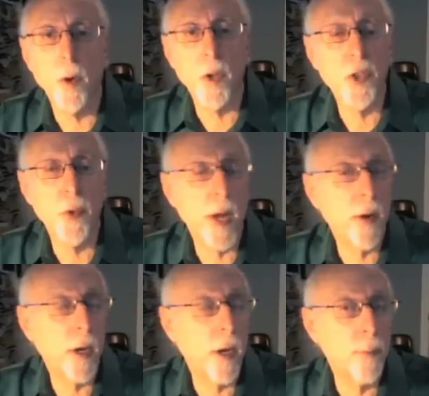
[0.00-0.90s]
also now
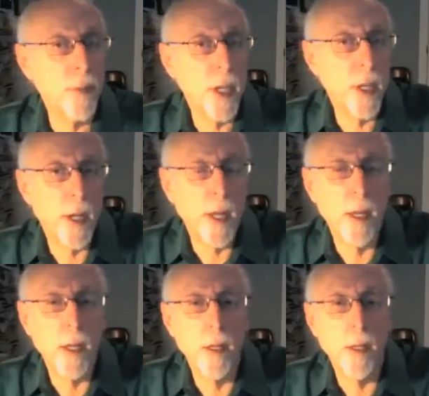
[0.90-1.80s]
comes in
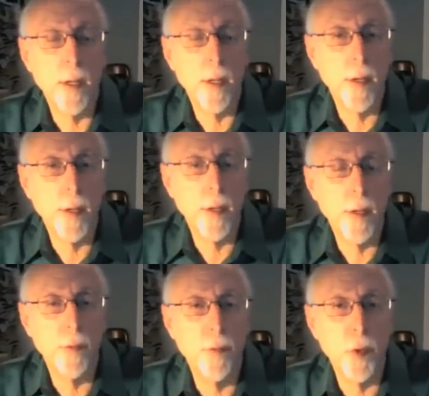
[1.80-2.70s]

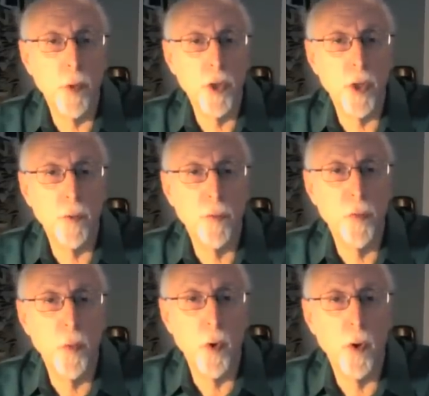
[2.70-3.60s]
a version
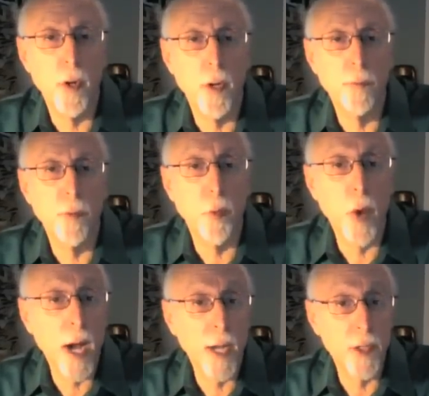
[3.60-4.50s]
for
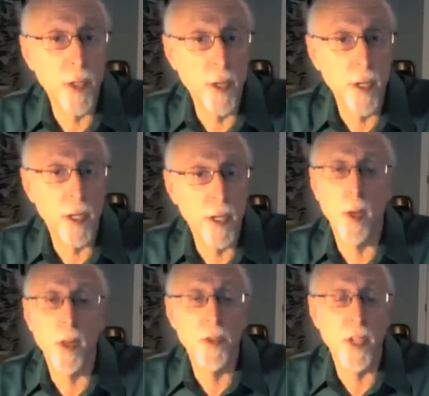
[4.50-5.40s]
Verizon as
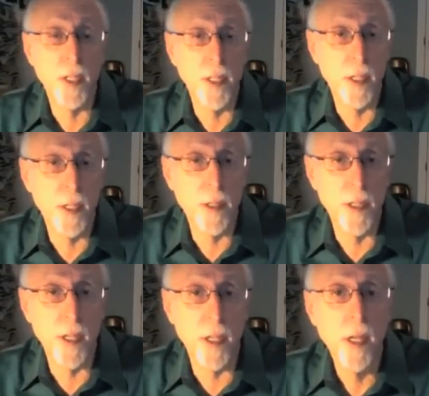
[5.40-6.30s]
well as
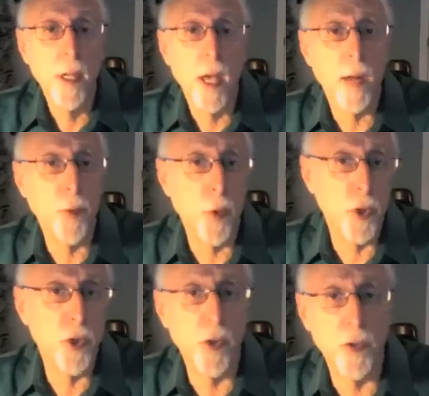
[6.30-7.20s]
AT&T, and of
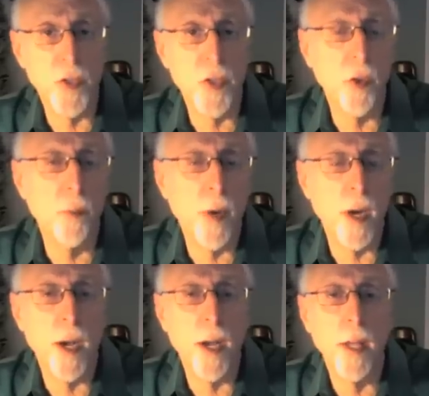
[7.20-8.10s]
course you can still
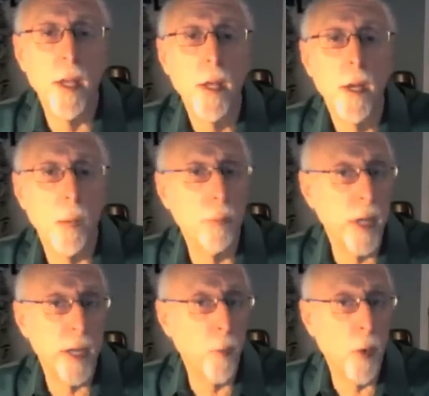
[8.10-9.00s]
buy a
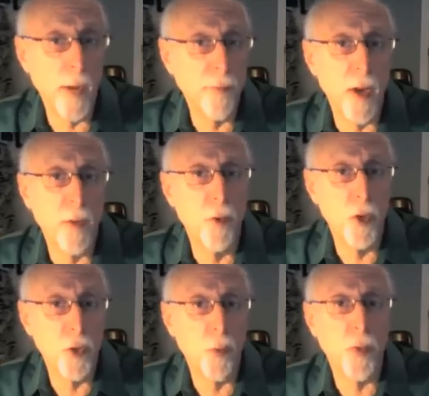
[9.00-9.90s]
plain Wi-Fi
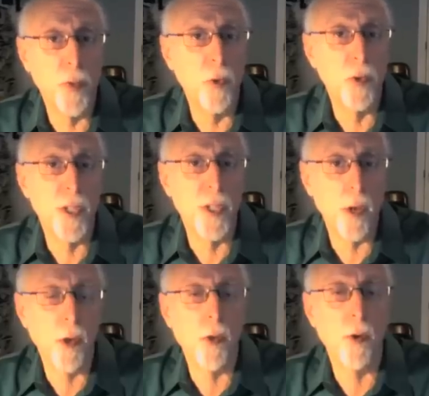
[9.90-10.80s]
version with no
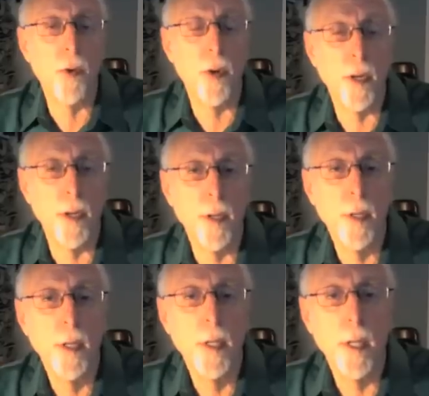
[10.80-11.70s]
cellular
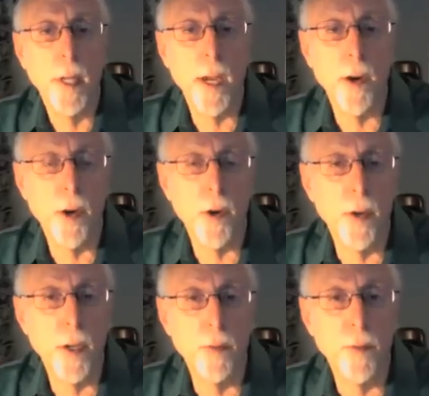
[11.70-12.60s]
carrier
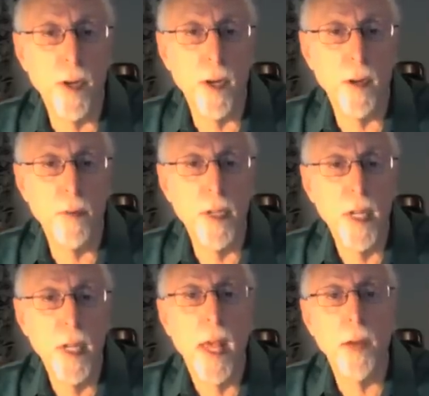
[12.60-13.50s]
involved.
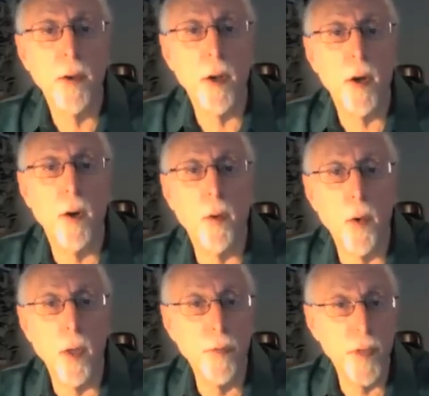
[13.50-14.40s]
And
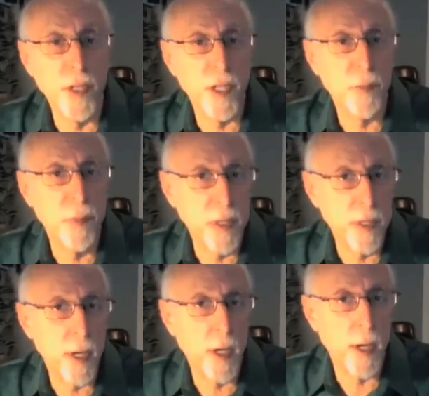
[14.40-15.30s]
all of this has been
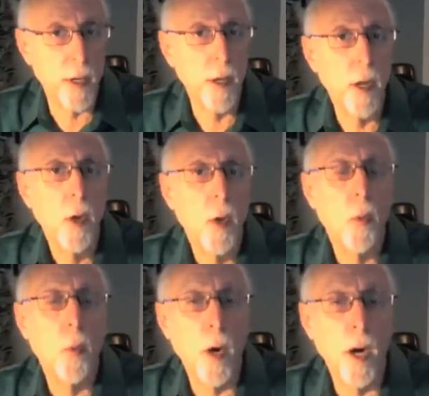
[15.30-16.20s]
done
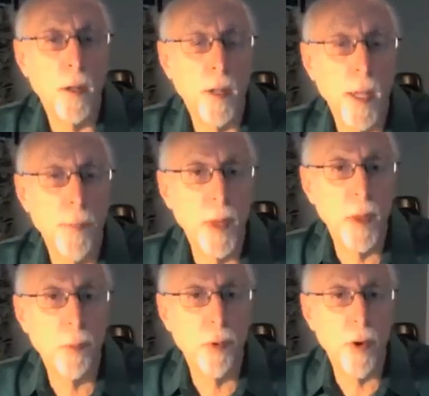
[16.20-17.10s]
while keeping
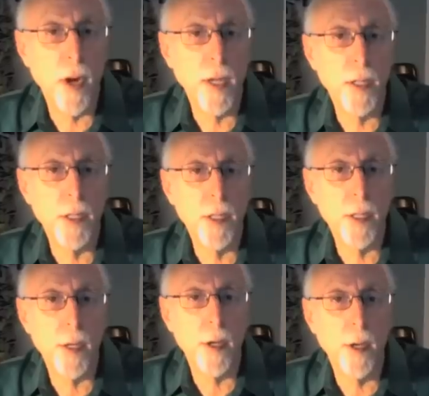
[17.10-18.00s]
the price
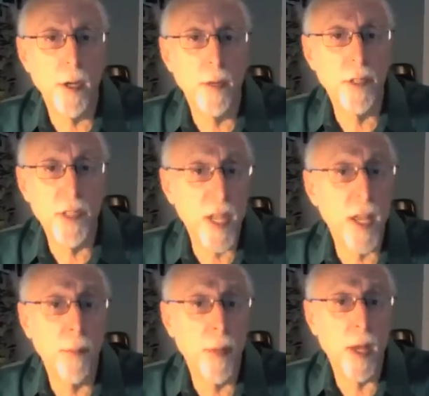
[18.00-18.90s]
the
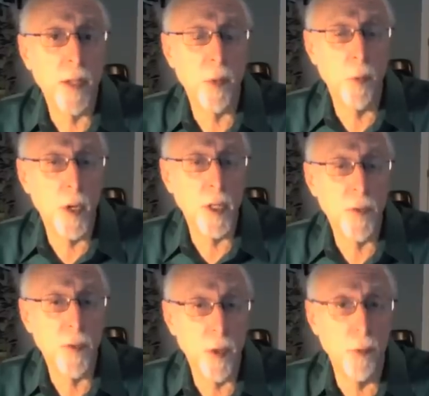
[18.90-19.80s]
same as it was
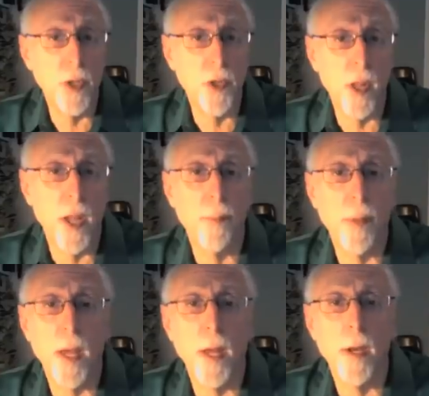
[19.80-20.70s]
for the original
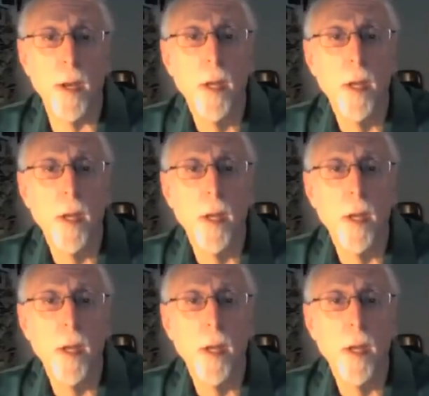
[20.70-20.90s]
iPad.